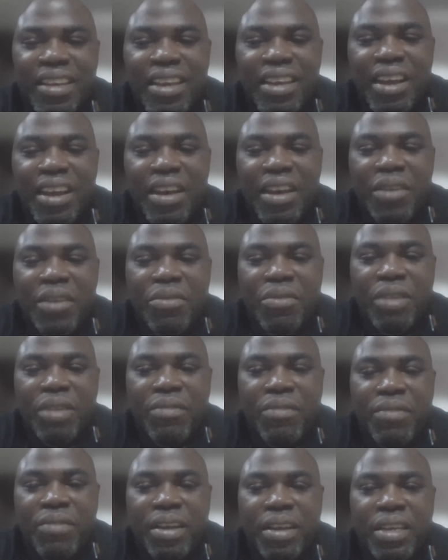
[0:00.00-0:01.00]
uh,
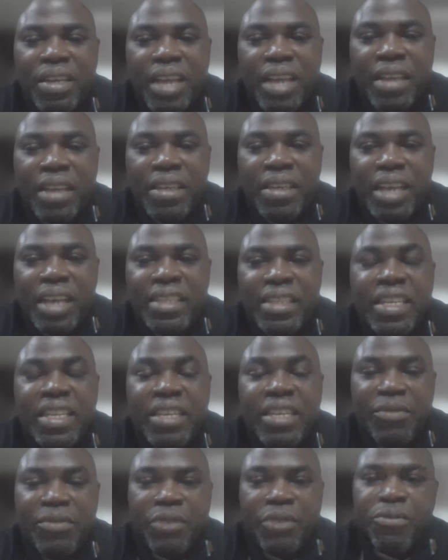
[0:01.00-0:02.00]
have, there, there's a
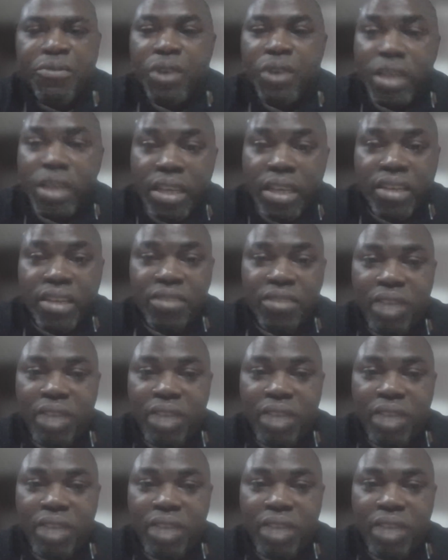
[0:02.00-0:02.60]
need for funding.